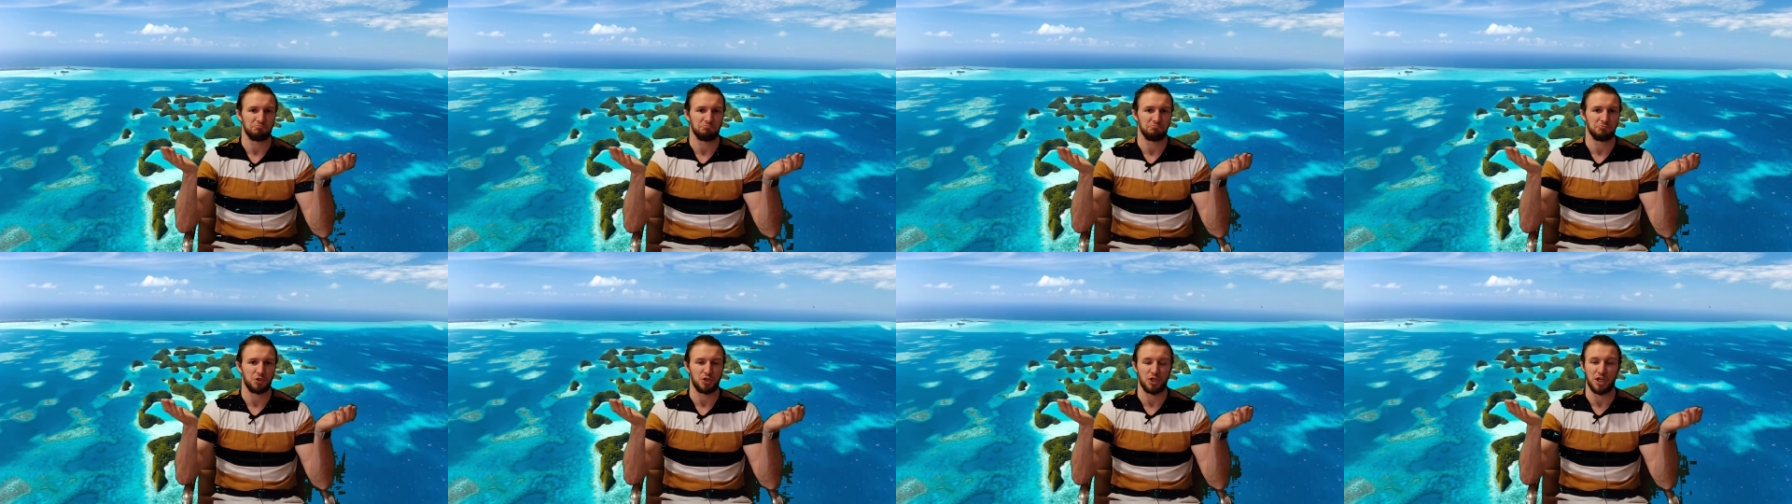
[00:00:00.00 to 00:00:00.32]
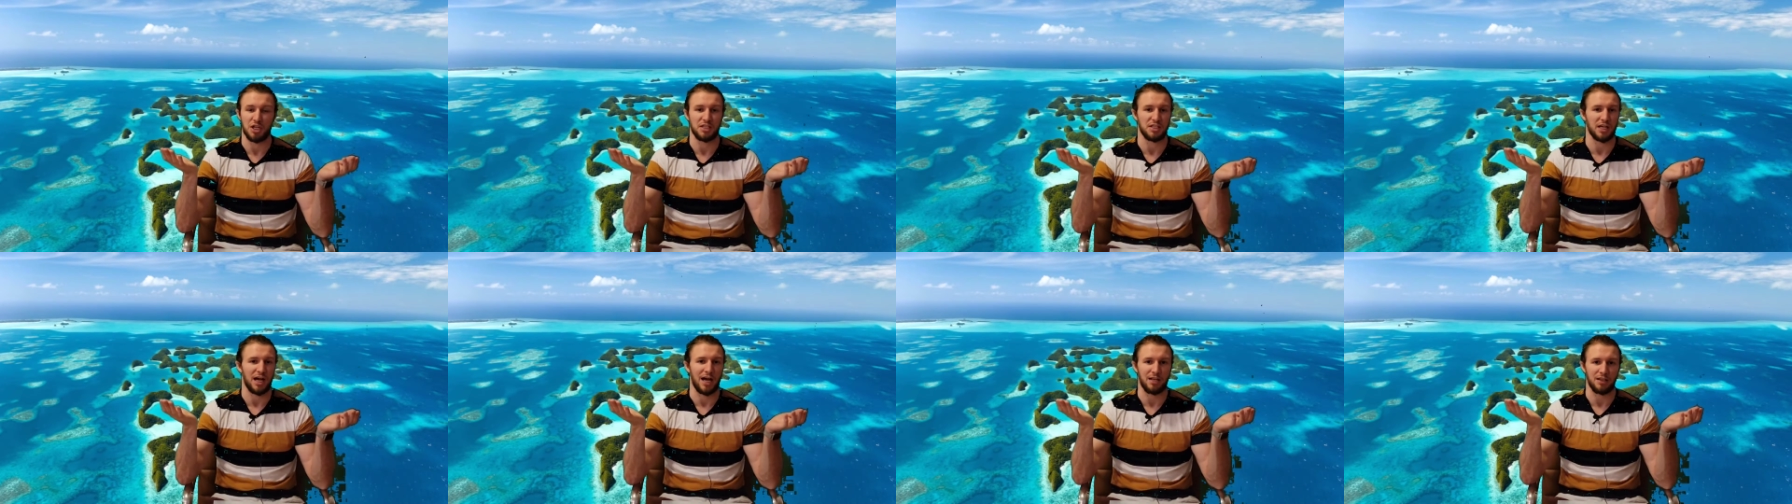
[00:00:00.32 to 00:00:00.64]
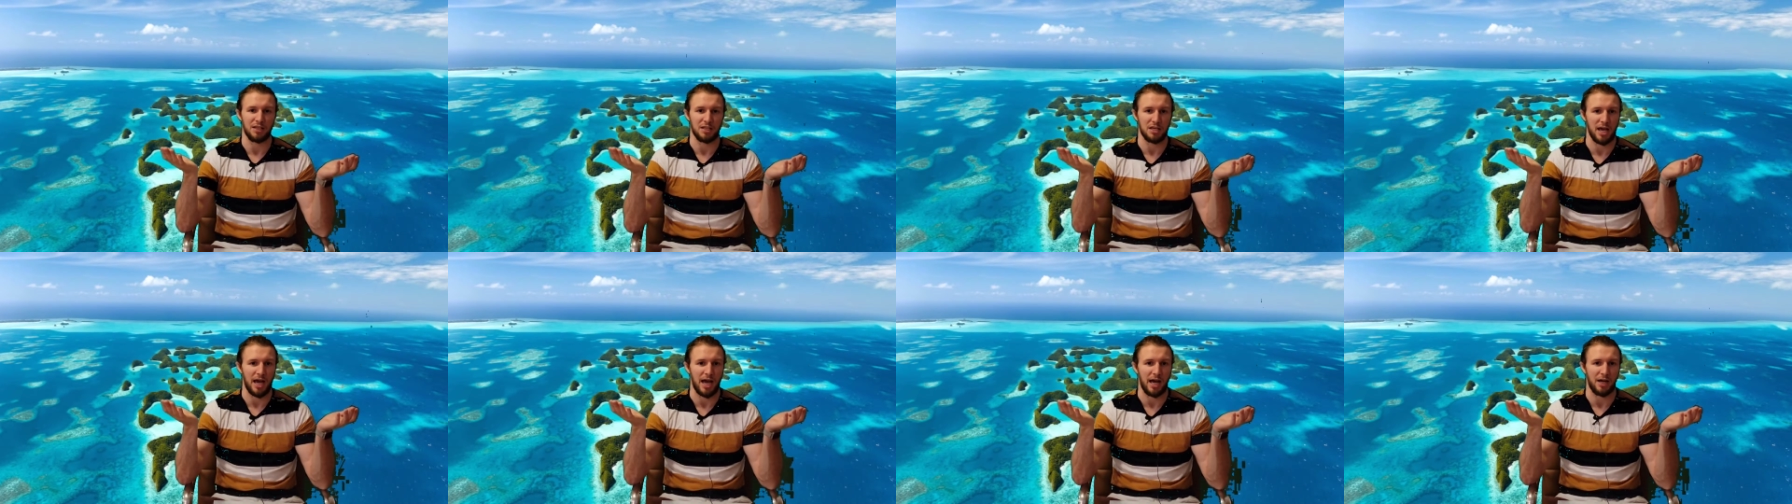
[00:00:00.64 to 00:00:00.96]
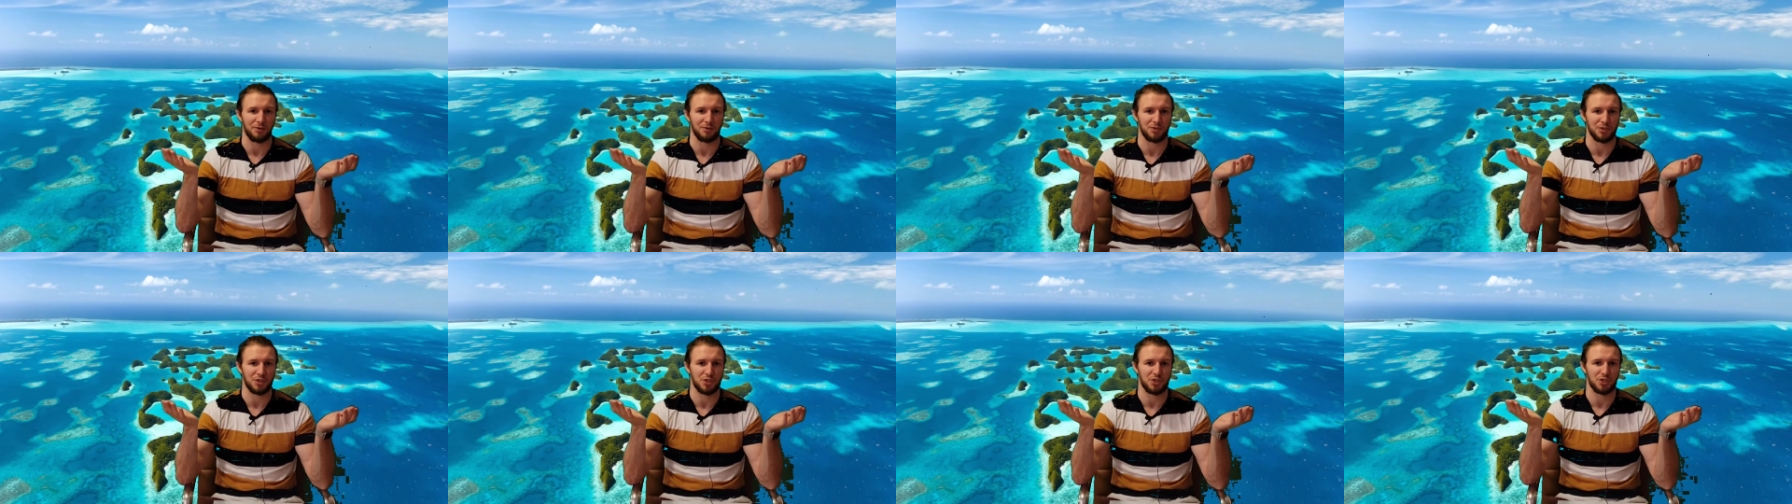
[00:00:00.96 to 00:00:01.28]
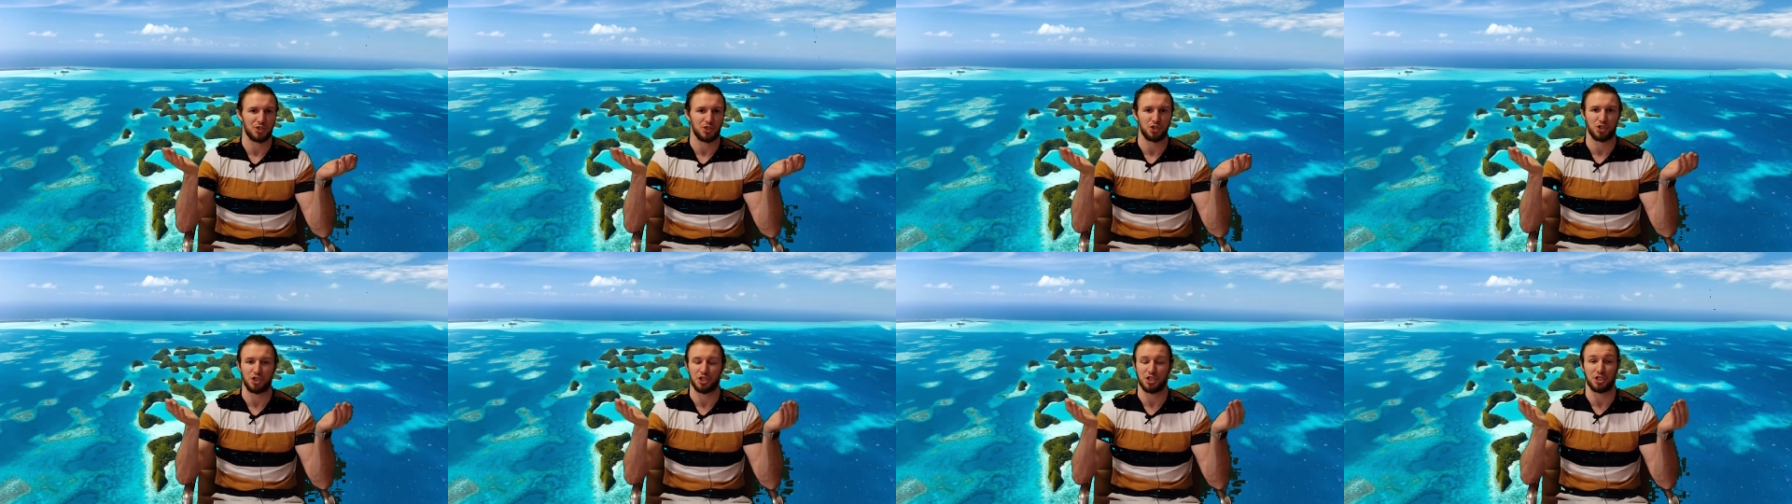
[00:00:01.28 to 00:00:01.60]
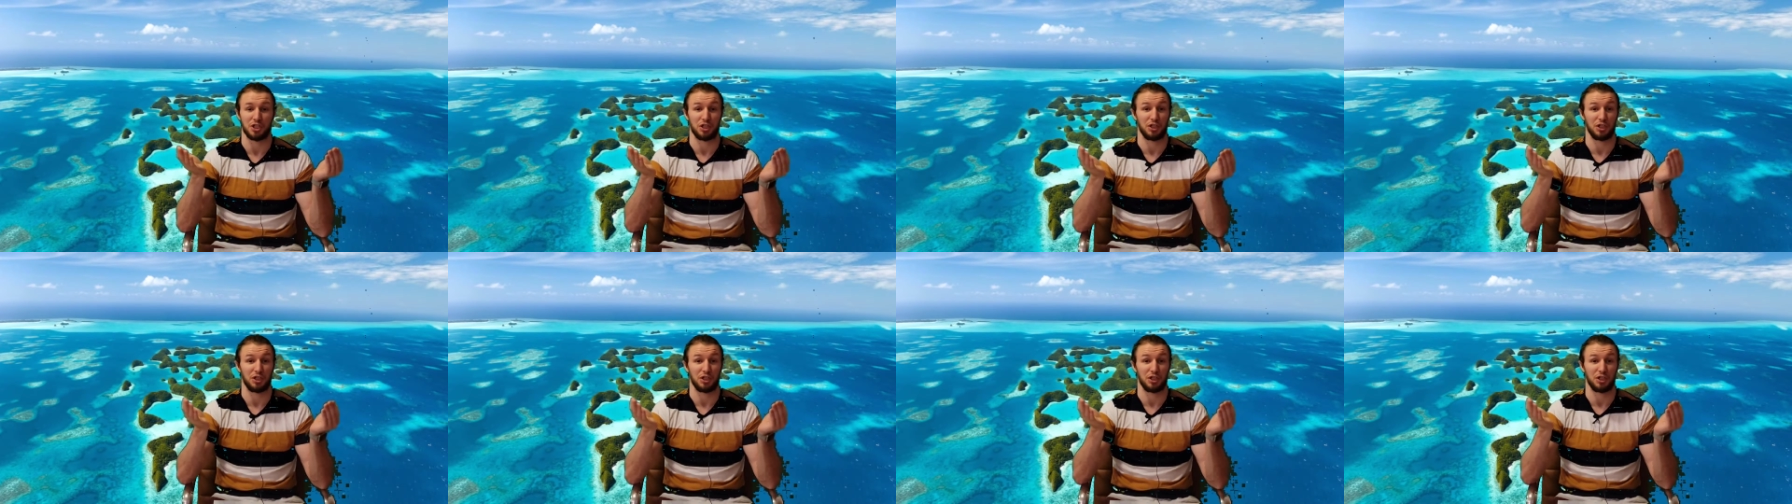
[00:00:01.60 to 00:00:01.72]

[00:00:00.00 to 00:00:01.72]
She's on the outs, she's